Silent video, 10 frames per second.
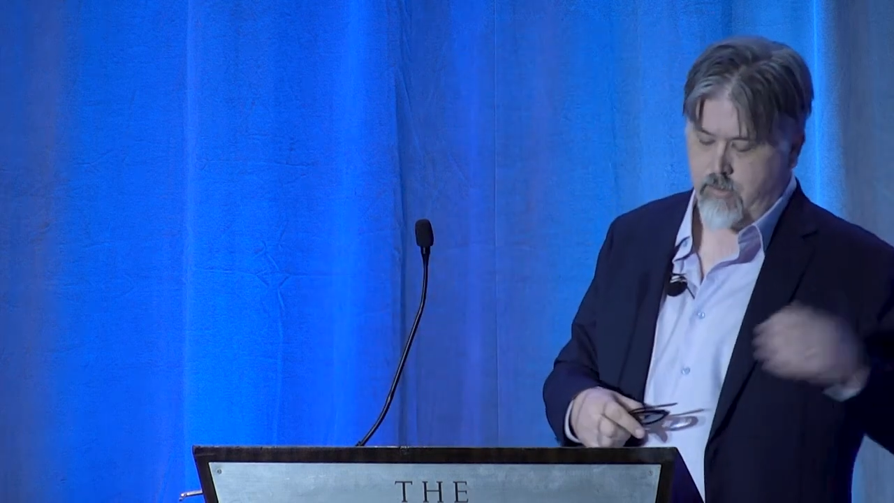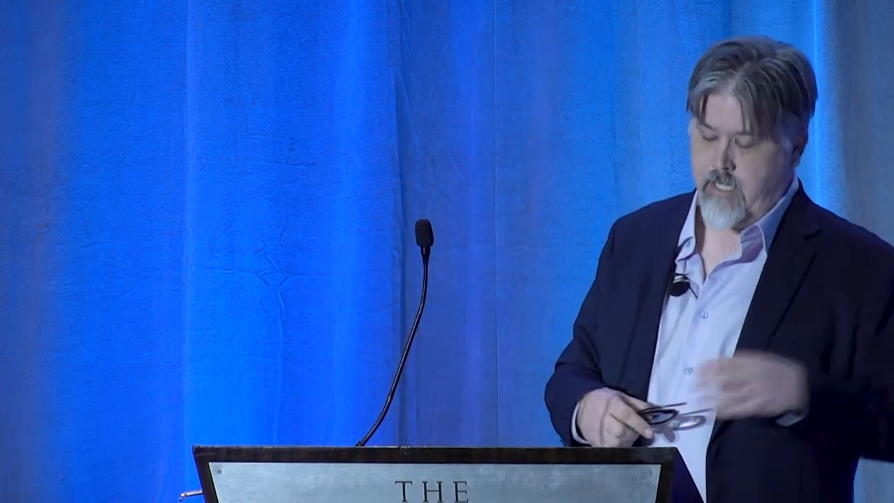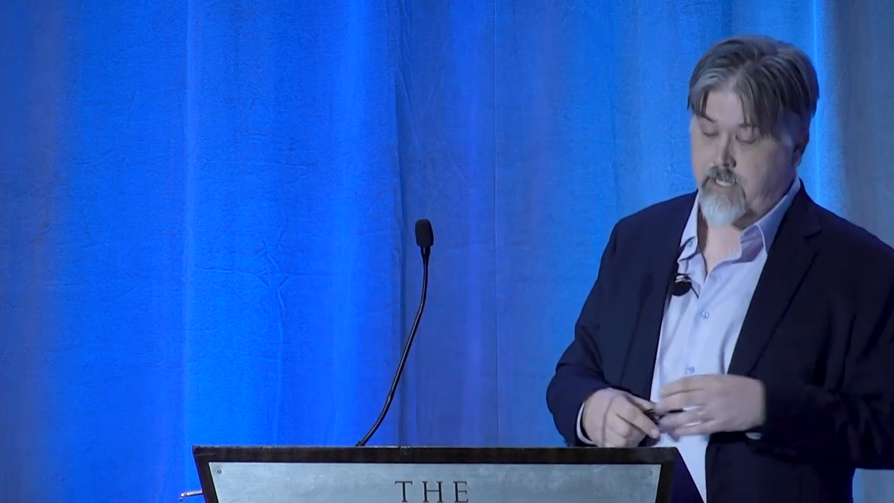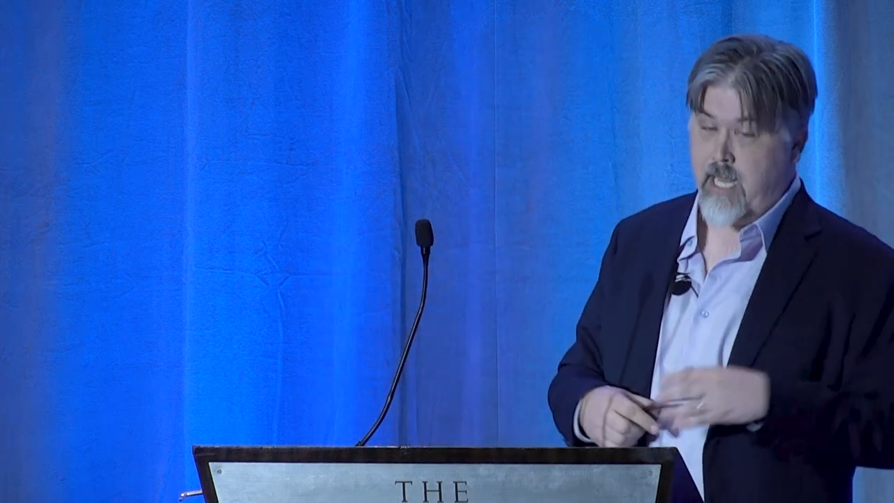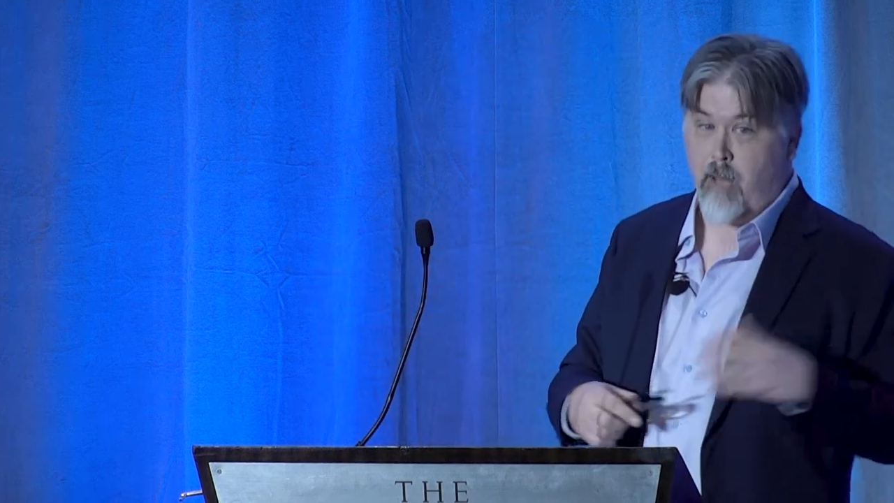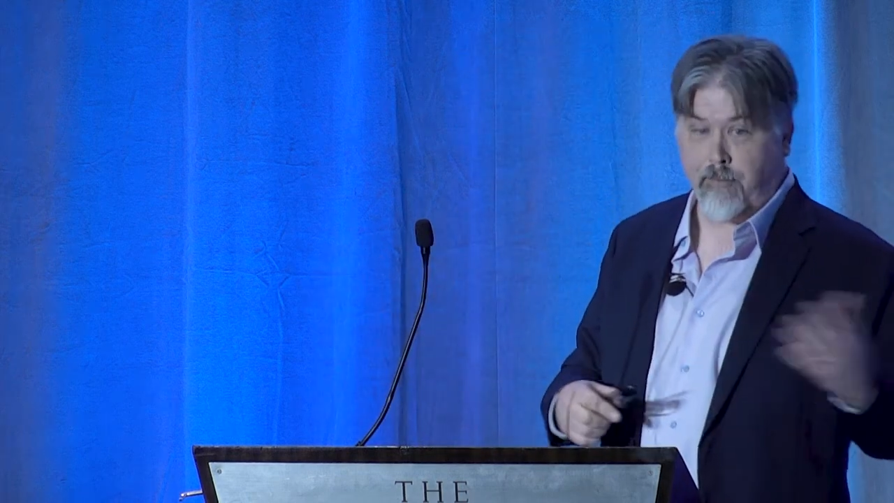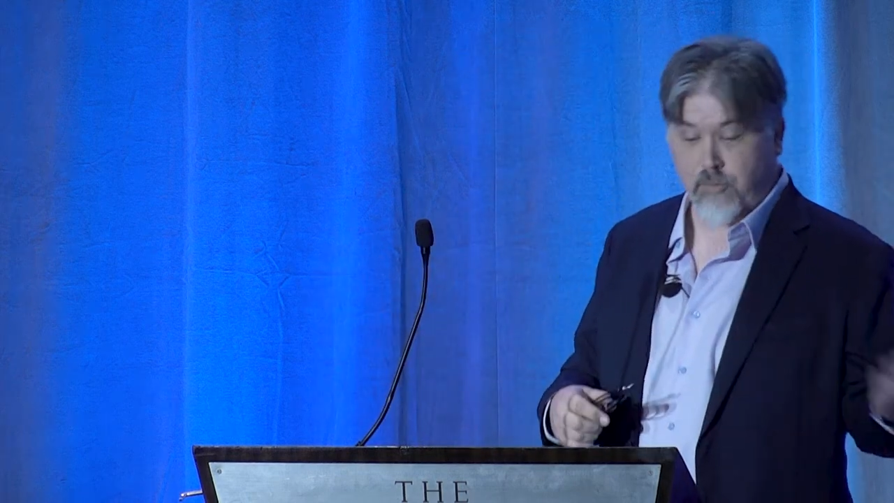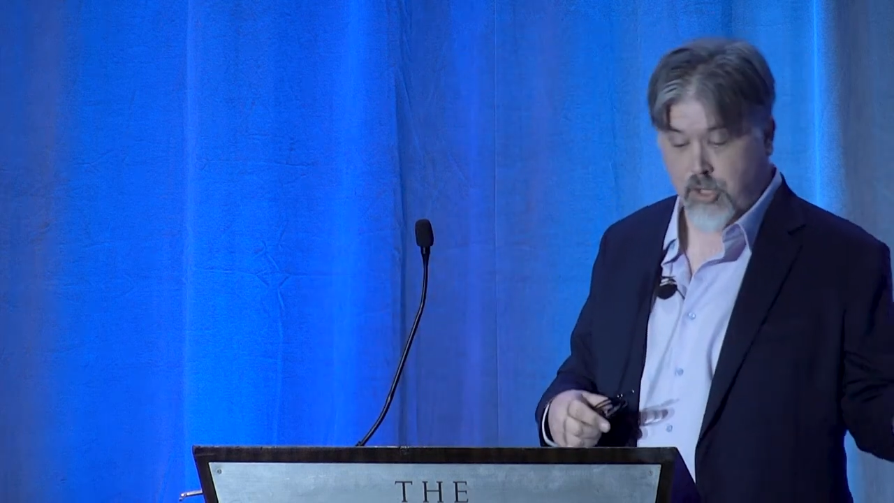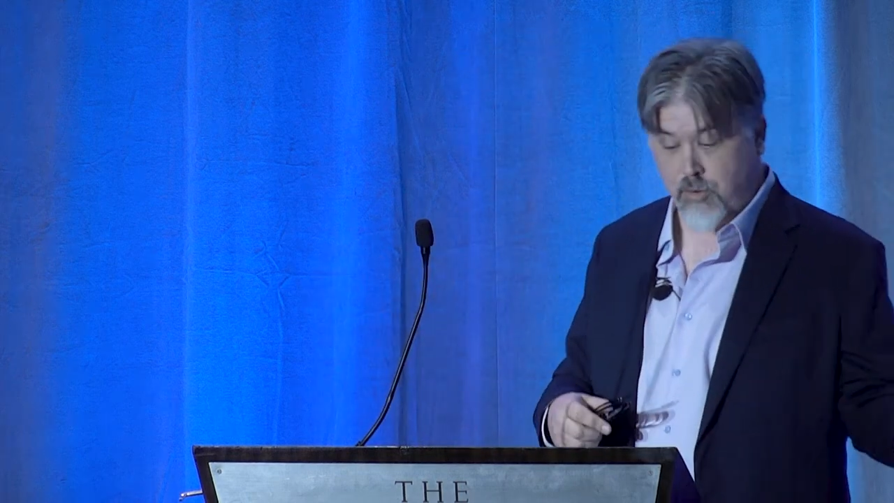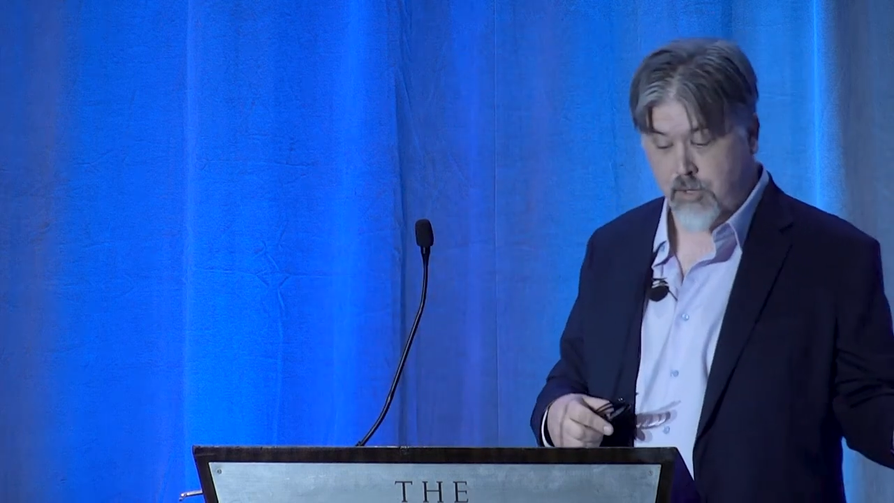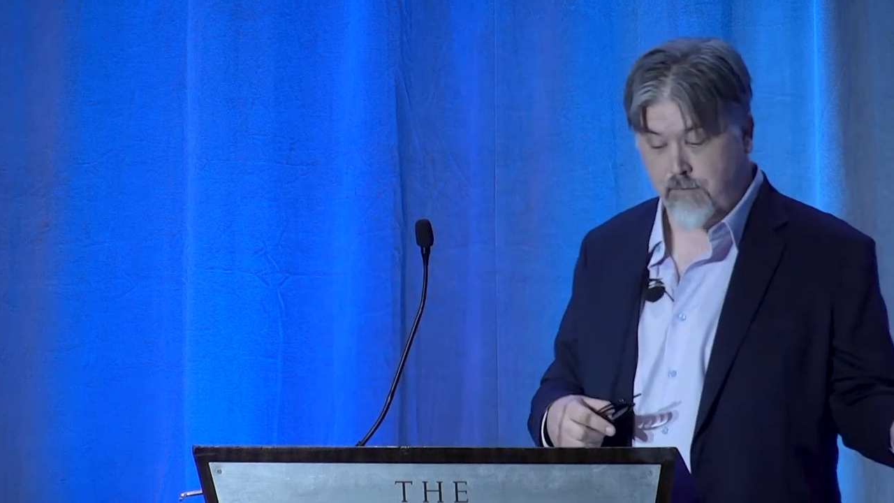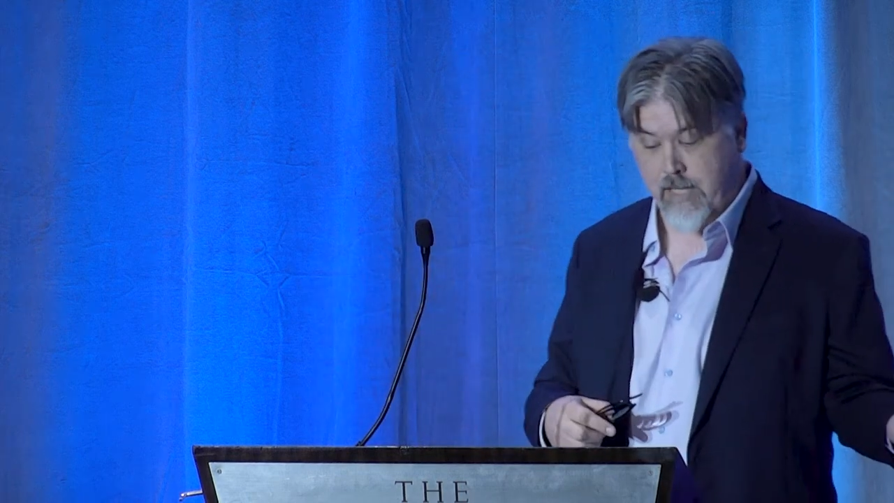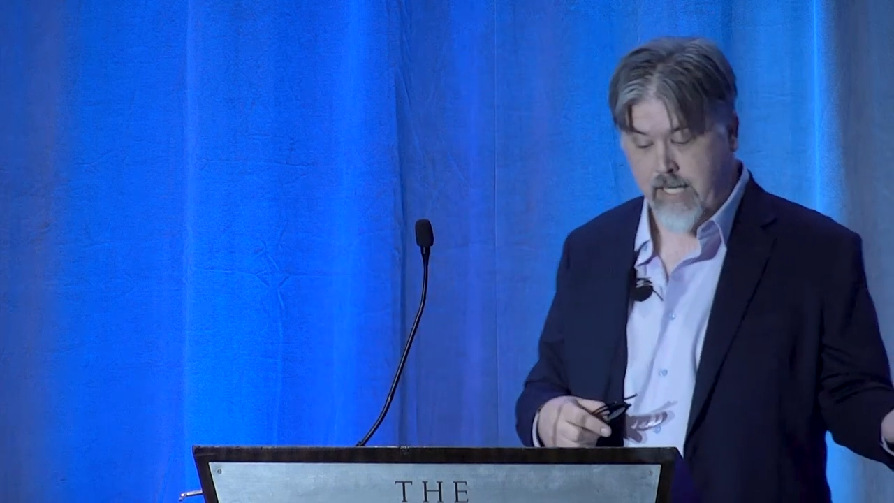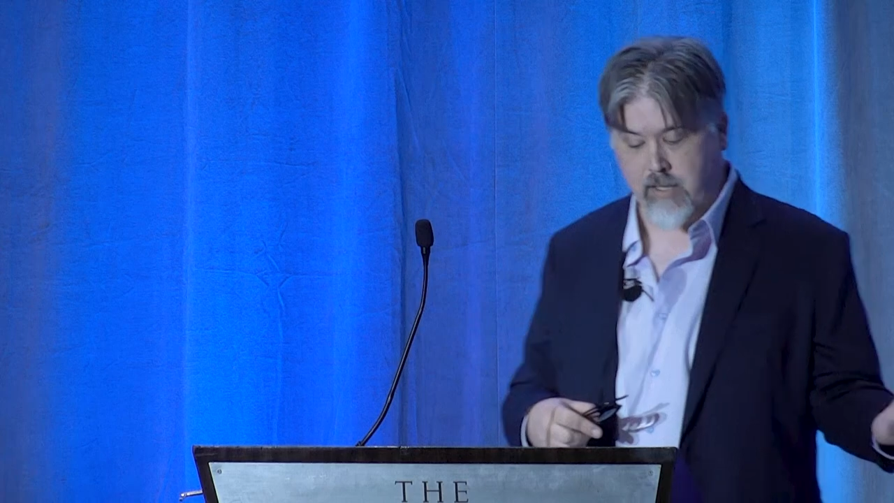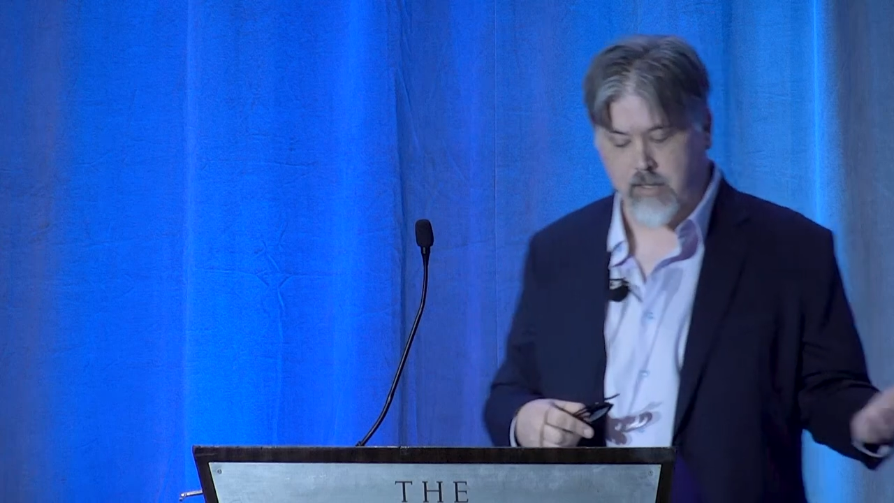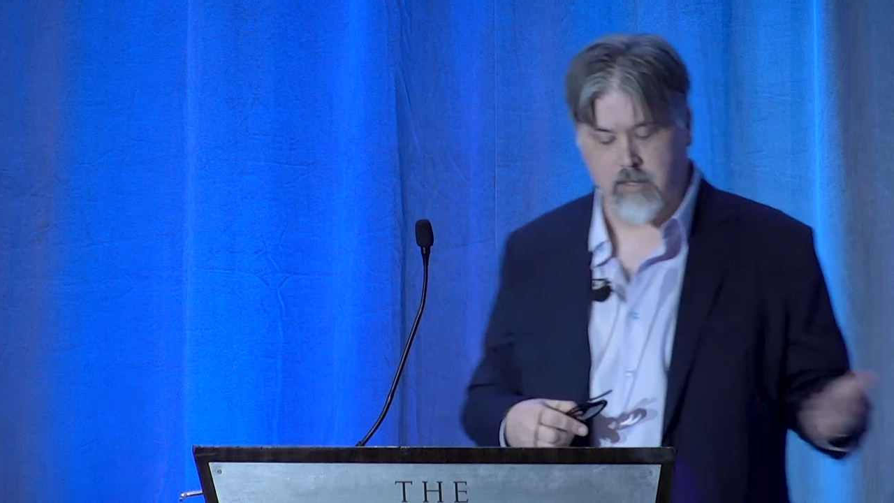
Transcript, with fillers: It's a helpful source of data,